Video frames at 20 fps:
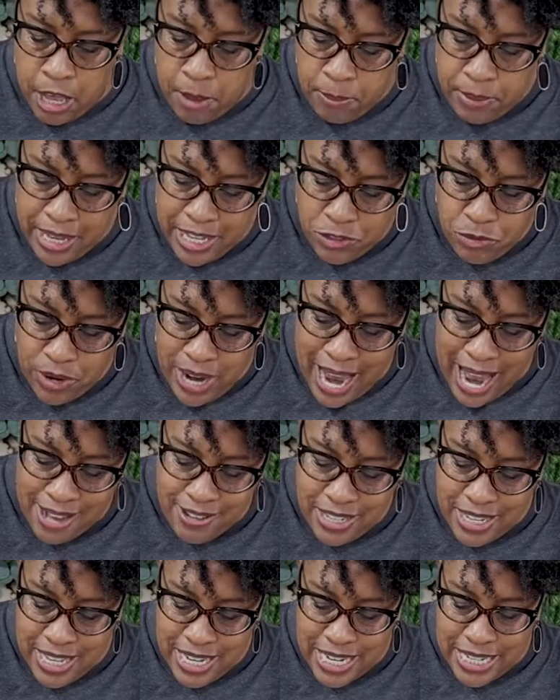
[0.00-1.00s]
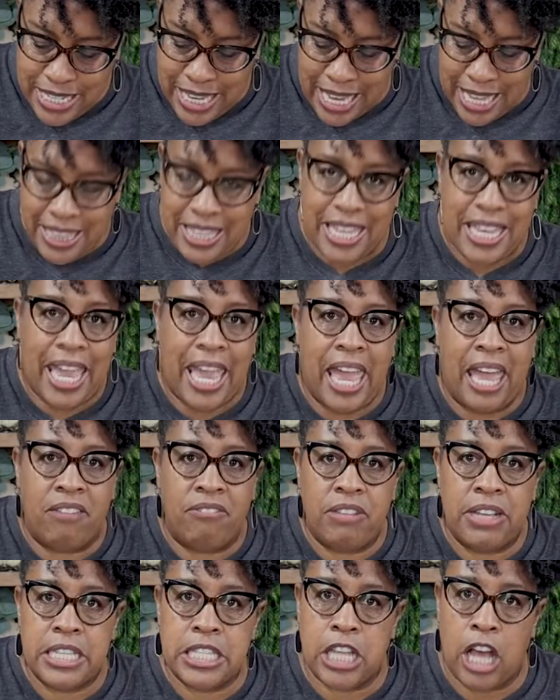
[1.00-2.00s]
because we're actually going to take the
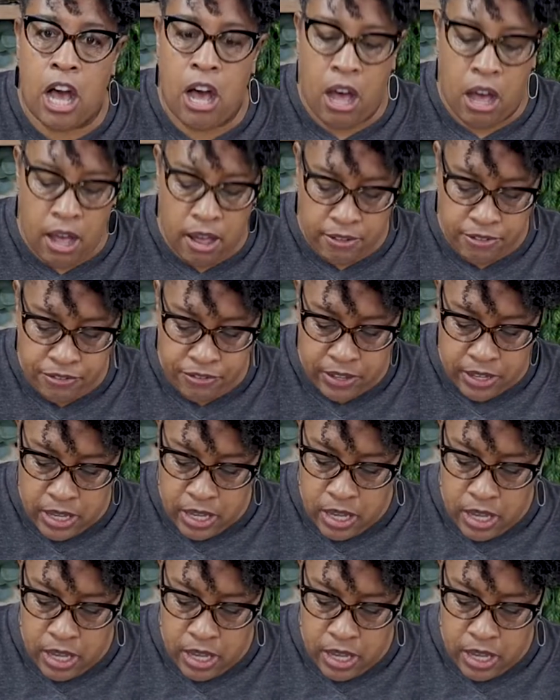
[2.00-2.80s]
canvas off.